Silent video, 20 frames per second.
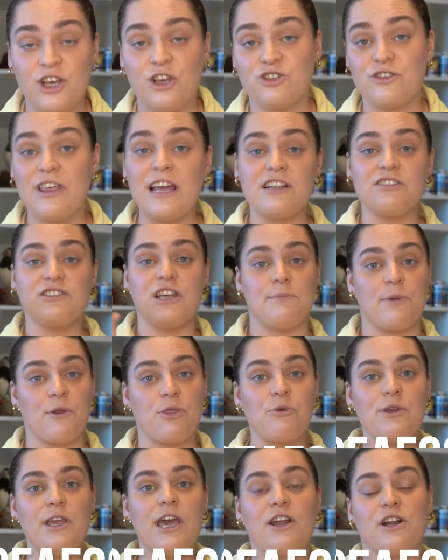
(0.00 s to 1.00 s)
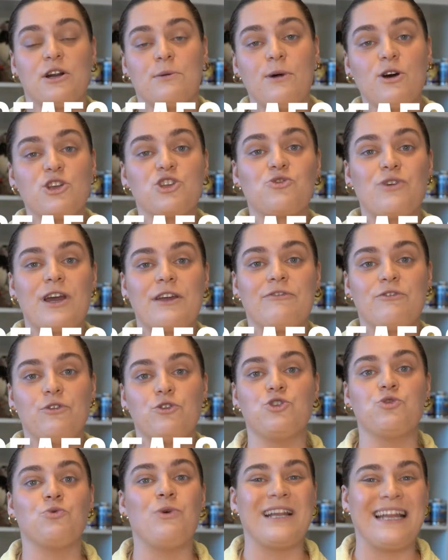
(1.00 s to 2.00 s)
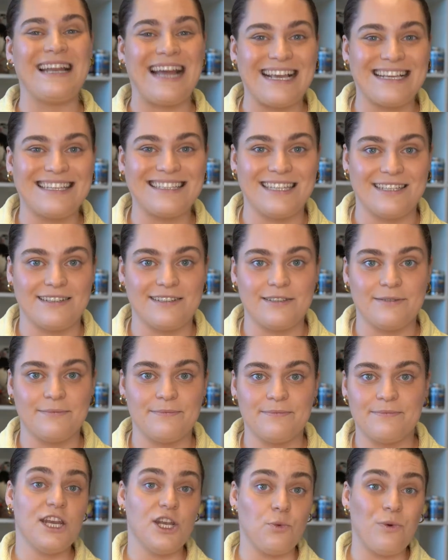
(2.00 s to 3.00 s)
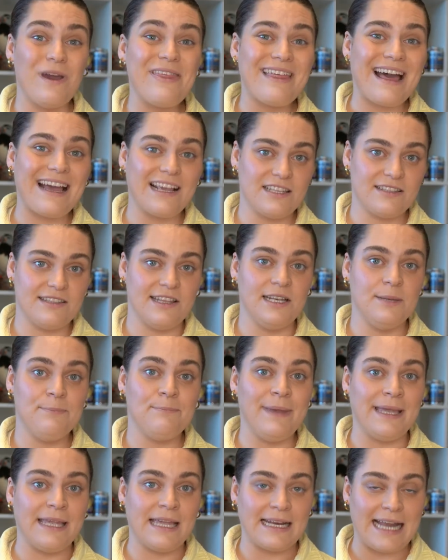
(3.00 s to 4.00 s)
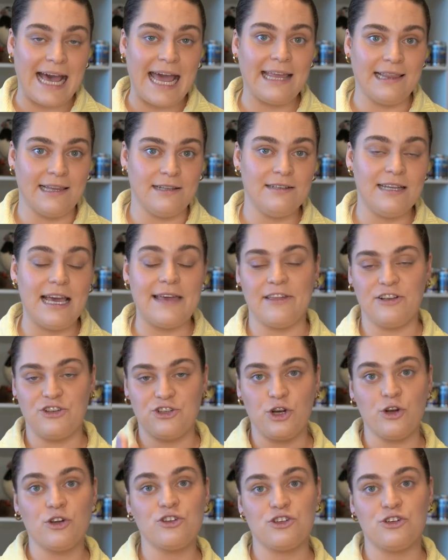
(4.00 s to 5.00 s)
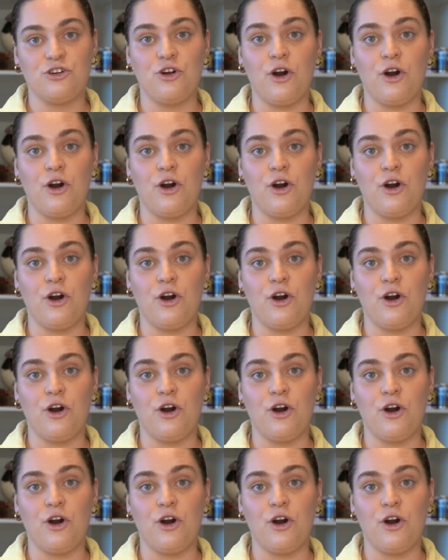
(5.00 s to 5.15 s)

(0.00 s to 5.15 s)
So that is number 3 on our must-try foods when in Iceland. Now with Iceland being an island at the juncture